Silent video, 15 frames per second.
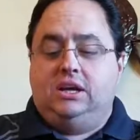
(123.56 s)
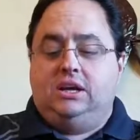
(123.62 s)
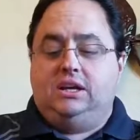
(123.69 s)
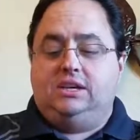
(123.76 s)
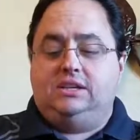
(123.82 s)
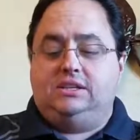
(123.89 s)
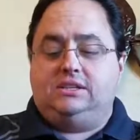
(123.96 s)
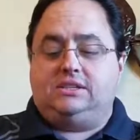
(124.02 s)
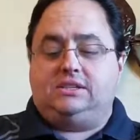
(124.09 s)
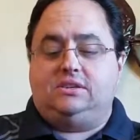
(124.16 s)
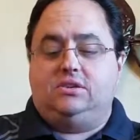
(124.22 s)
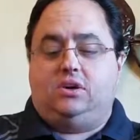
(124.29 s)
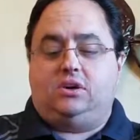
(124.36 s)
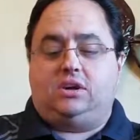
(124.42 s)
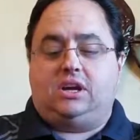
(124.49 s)
is
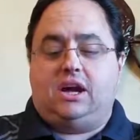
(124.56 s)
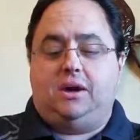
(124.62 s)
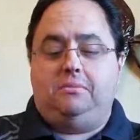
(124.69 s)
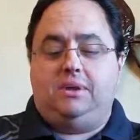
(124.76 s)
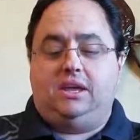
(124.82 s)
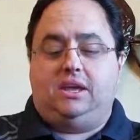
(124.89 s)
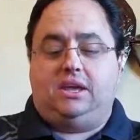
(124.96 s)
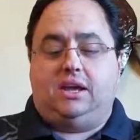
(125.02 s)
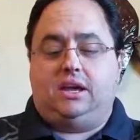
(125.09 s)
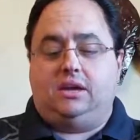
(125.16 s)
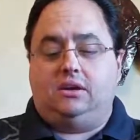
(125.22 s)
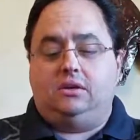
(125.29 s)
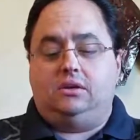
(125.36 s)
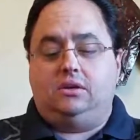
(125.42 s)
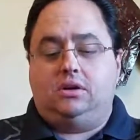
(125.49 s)
not coming yet.
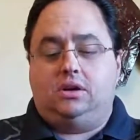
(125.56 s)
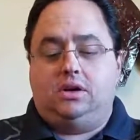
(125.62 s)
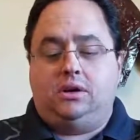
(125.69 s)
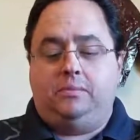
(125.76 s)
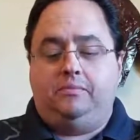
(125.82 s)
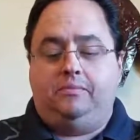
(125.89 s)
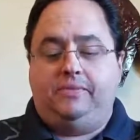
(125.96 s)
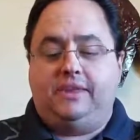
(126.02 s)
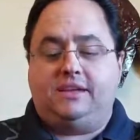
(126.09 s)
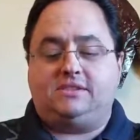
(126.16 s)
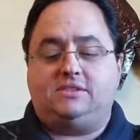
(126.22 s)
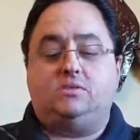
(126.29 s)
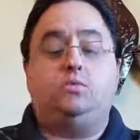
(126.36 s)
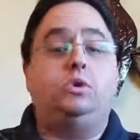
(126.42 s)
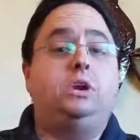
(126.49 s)

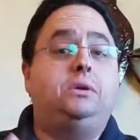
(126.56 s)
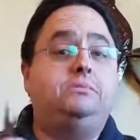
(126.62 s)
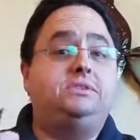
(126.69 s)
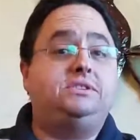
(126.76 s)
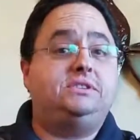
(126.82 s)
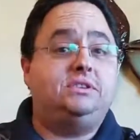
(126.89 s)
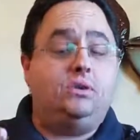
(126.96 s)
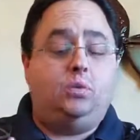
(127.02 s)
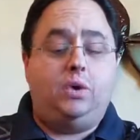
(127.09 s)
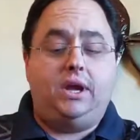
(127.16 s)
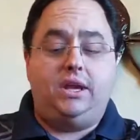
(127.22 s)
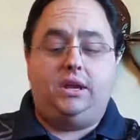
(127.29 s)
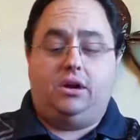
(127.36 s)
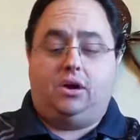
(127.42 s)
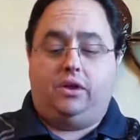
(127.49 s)
That's the one I'm still
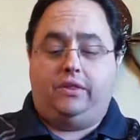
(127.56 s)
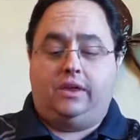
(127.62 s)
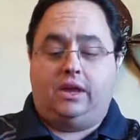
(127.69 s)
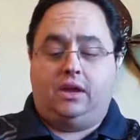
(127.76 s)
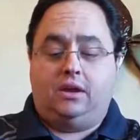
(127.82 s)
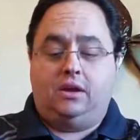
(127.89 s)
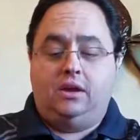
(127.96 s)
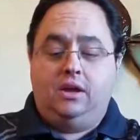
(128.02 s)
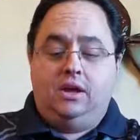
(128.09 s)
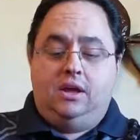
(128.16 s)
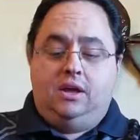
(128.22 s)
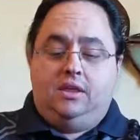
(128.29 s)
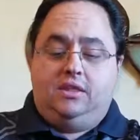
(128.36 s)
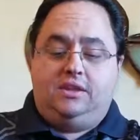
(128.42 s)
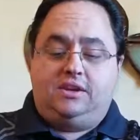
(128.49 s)
waiting on then.
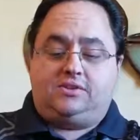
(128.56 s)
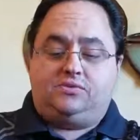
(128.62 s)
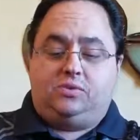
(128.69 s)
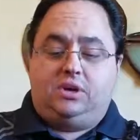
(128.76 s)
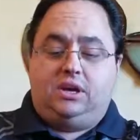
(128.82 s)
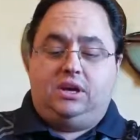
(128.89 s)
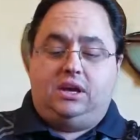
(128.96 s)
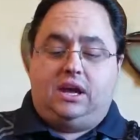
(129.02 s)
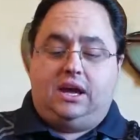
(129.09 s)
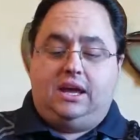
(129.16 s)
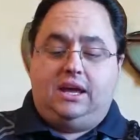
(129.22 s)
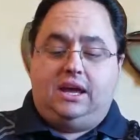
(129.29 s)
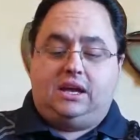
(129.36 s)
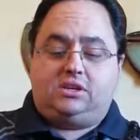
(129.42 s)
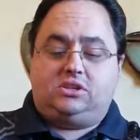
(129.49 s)
This one
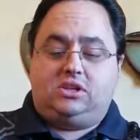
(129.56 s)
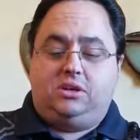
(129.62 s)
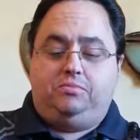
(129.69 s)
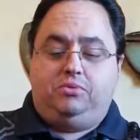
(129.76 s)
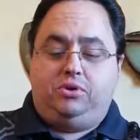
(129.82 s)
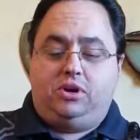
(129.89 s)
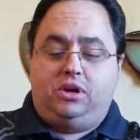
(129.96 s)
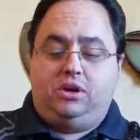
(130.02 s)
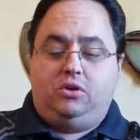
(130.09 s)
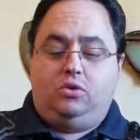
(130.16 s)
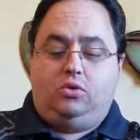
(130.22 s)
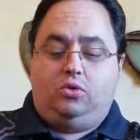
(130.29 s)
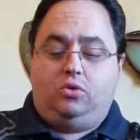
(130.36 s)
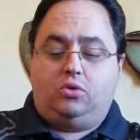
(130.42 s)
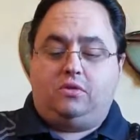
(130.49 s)
I actually put in an
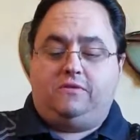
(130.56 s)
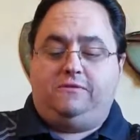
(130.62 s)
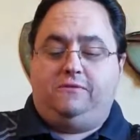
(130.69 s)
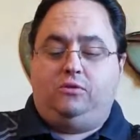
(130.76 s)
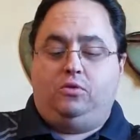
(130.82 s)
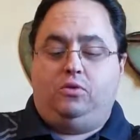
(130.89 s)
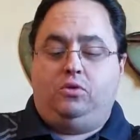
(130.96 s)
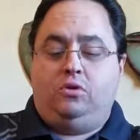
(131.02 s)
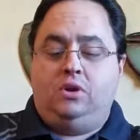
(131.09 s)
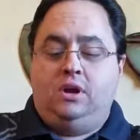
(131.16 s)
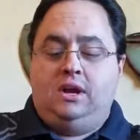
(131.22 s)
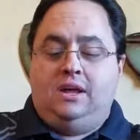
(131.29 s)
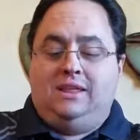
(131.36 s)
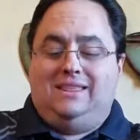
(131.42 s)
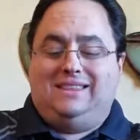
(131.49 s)
order for
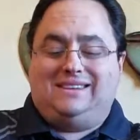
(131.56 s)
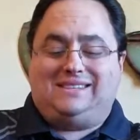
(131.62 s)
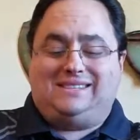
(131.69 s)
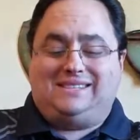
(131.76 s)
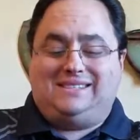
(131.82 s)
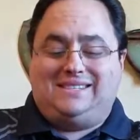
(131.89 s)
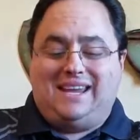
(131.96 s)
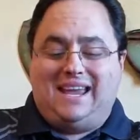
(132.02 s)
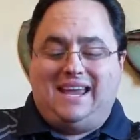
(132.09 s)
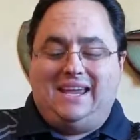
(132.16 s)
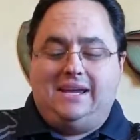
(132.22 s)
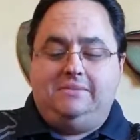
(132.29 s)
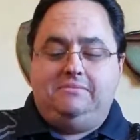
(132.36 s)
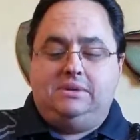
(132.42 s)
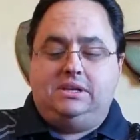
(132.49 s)
the
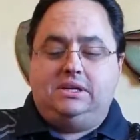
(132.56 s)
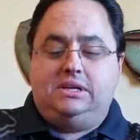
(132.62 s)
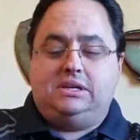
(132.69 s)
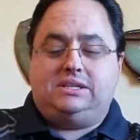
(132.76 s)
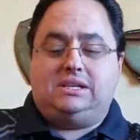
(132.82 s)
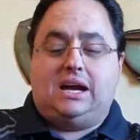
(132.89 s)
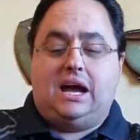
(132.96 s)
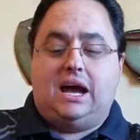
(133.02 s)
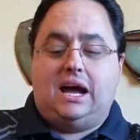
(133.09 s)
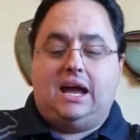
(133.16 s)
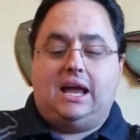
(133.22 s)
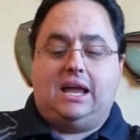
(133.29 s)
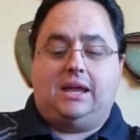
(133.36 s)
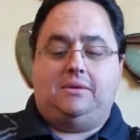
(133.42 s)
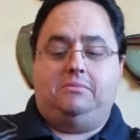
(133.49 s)
same
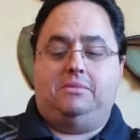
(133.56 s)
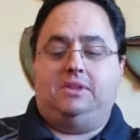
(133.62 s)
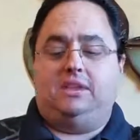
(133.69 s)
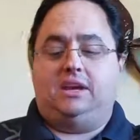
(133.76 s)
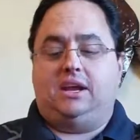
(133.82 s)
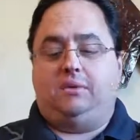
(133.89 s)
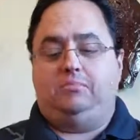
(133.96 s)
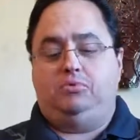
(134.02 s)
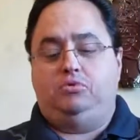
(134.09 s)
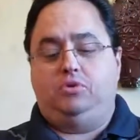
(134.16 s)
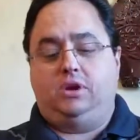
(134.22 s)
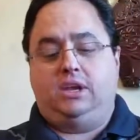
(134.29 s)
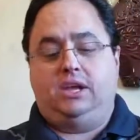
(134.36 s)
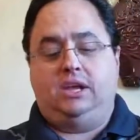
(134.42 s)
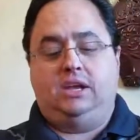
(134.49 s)
time that I
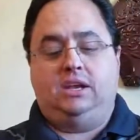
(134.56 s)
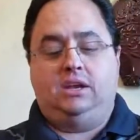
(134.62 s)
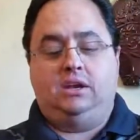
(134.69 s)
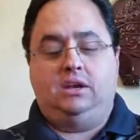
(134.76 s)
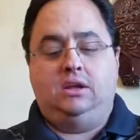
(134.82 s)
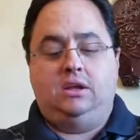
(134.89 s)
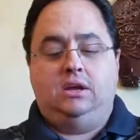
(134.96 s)
put in